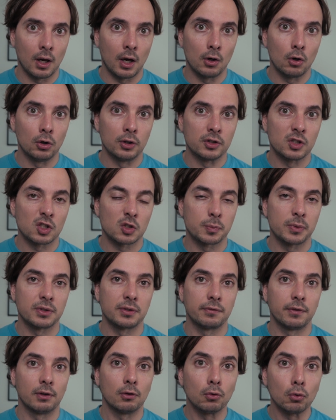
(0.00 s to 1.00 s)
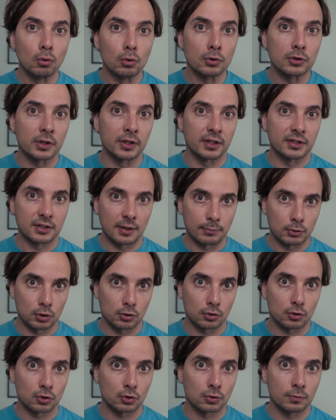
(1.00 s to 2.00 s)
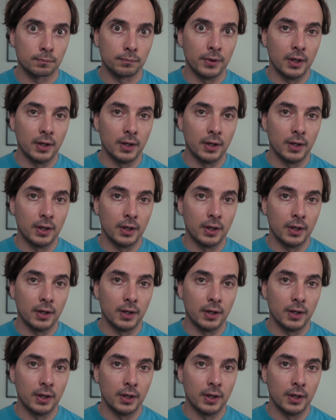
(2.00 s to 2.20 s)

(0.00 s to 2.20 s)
and all its specific rules and exceptions.